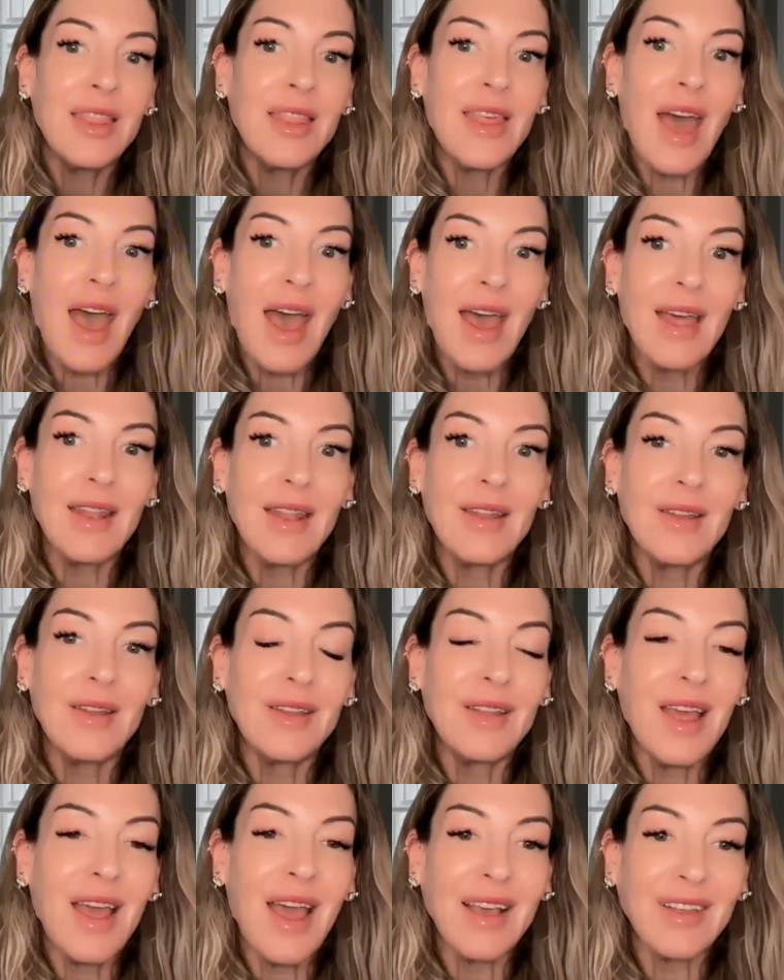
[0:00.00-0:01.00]
that
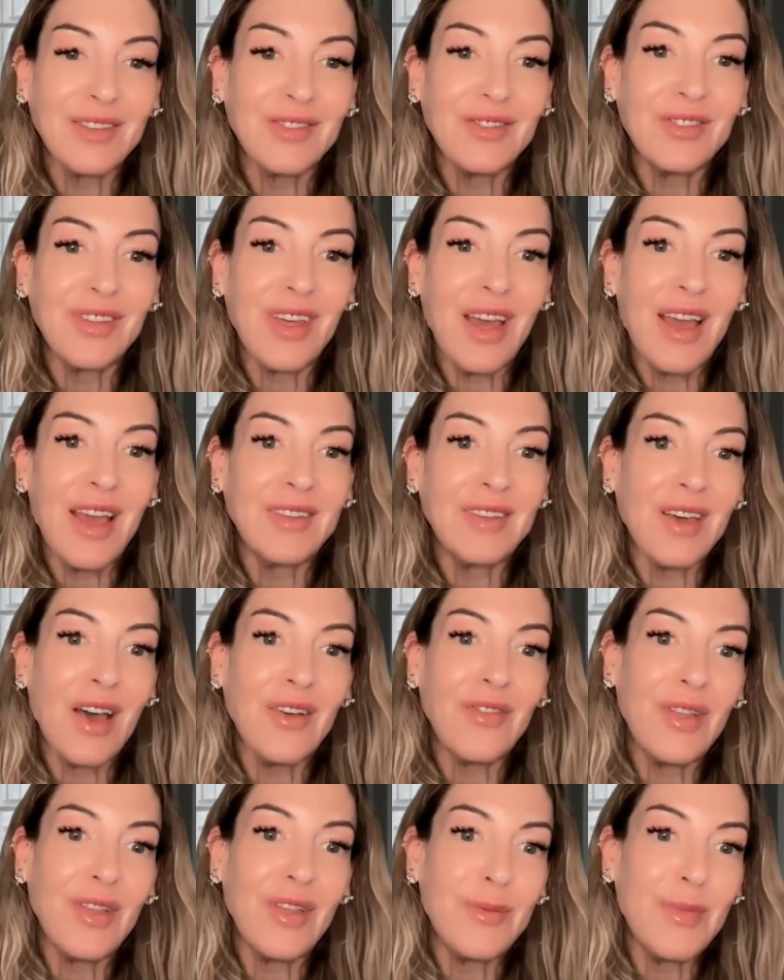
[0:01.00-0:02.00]
exercise
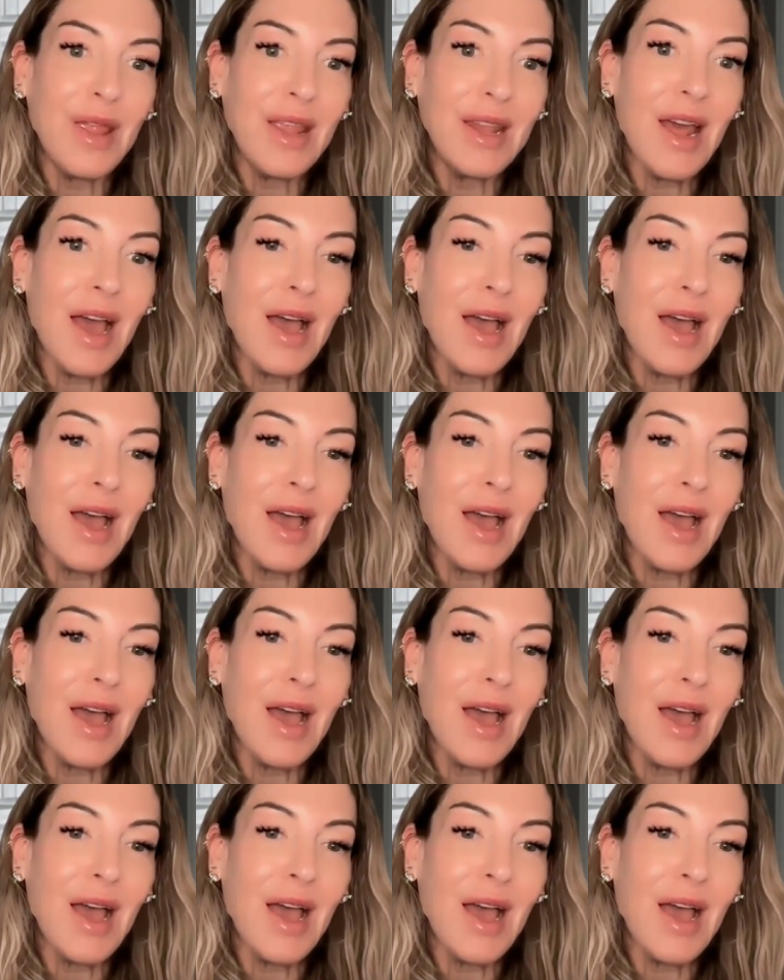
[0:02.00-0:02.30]
often may